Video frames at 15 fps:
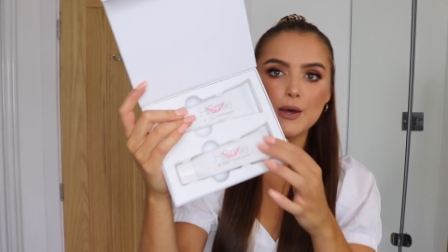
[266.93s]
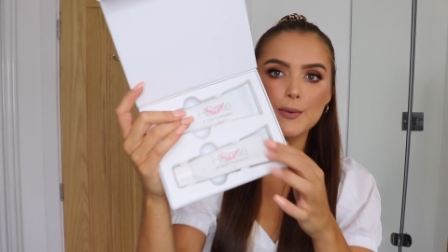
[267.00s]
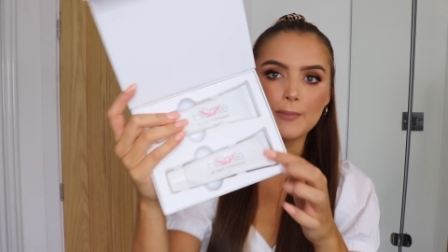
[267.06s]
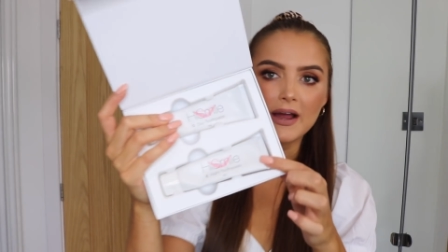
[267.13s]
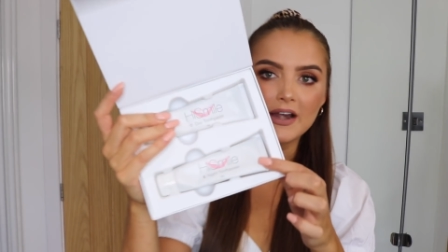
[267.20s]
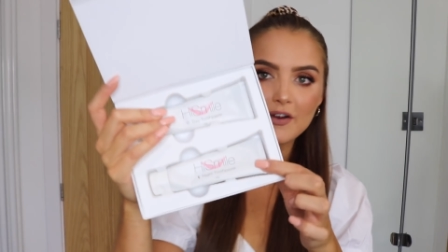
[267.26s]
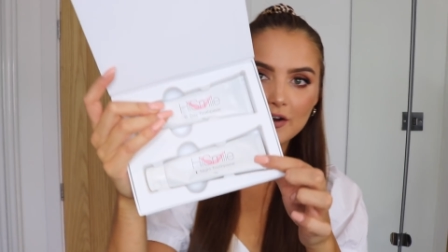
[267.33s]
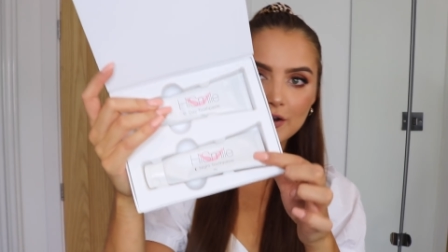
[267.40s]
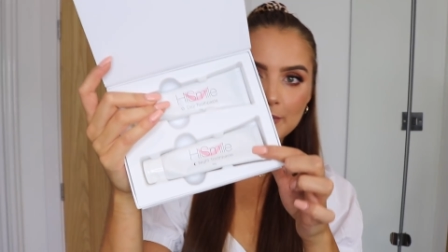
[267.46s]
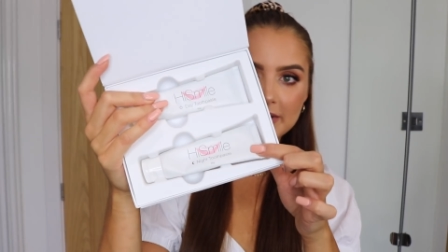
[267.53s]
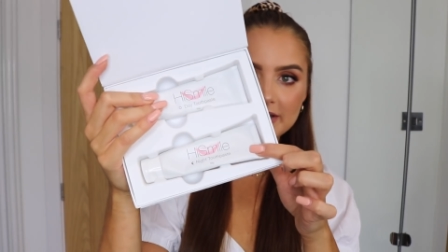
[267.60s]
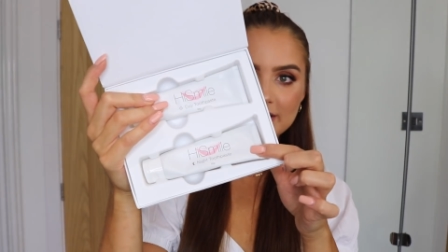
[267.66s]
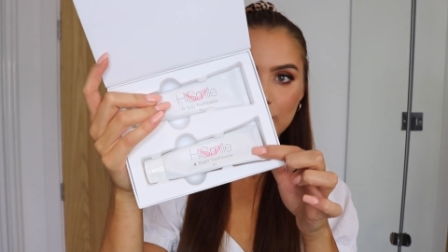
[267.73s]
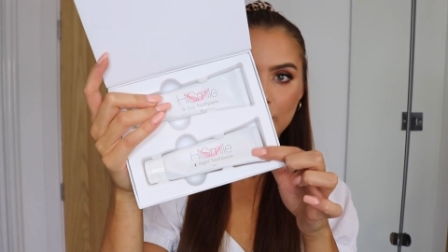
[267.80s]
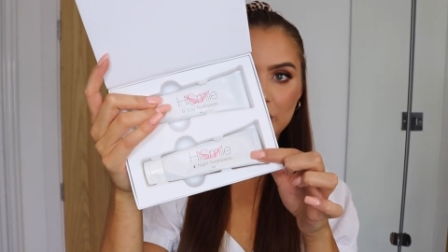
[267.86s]
Mine are a little
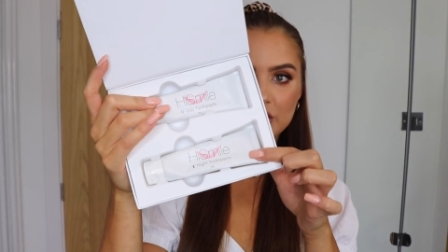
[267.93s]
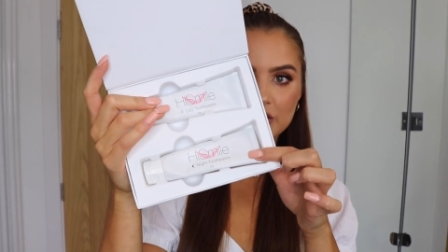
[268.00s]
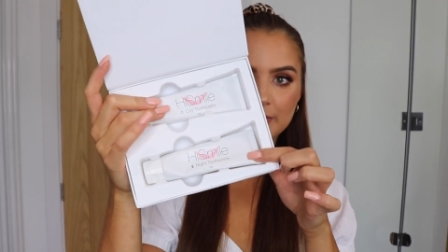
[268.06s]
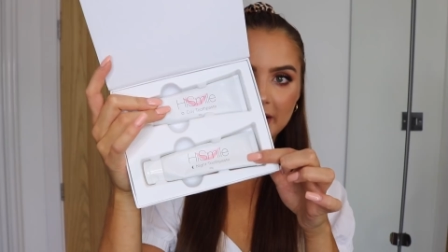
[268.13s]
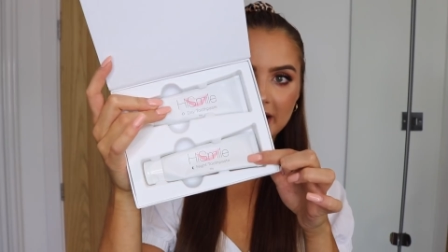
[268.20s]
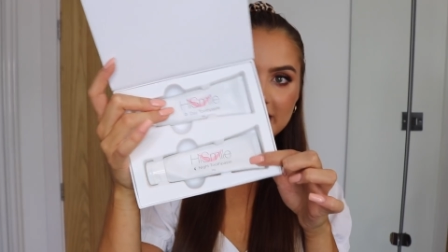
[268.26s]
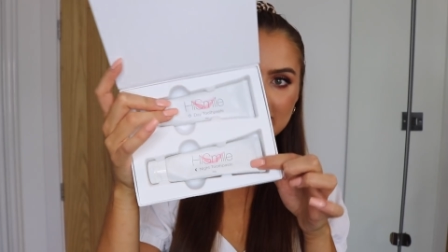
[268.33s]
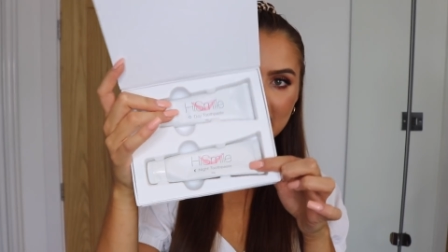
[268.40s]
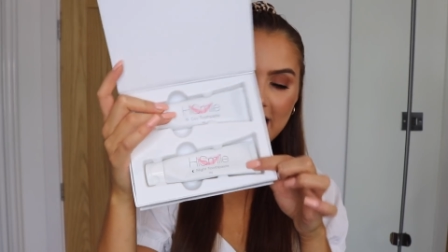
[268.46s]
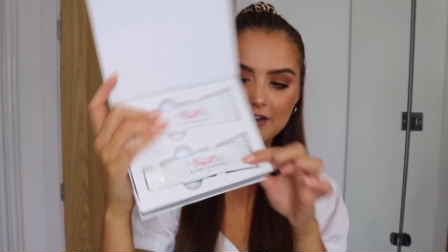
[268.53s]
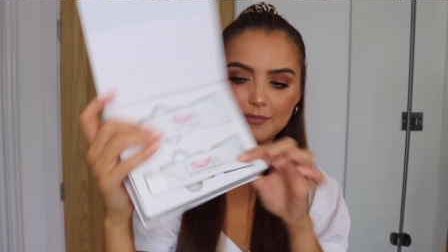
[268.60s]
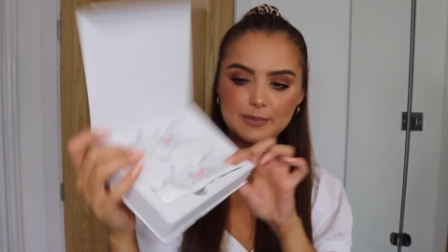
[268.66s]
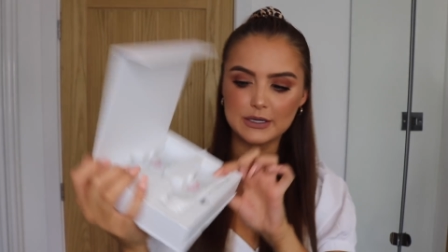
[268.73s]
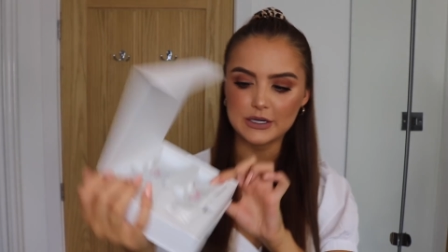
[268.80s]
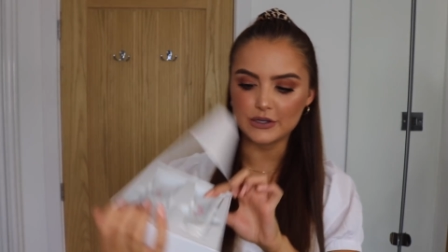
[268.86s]
bit squashed because I
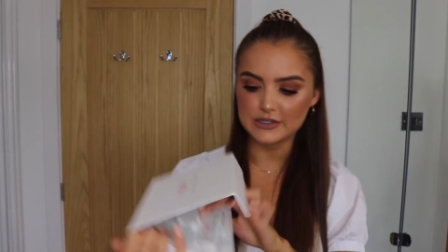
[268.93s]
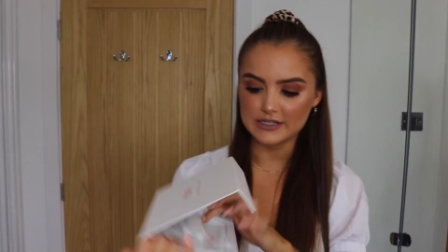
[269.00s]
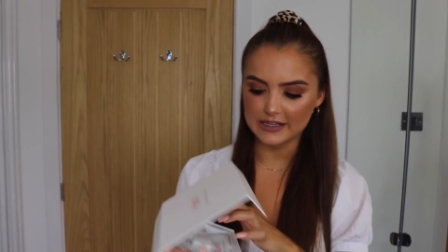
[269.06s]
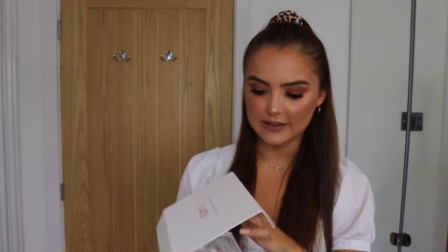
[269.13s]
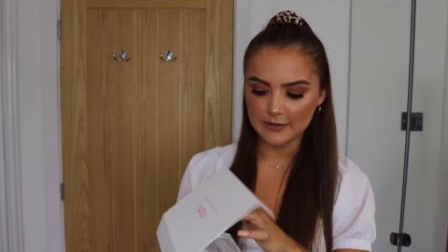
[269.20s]
have been using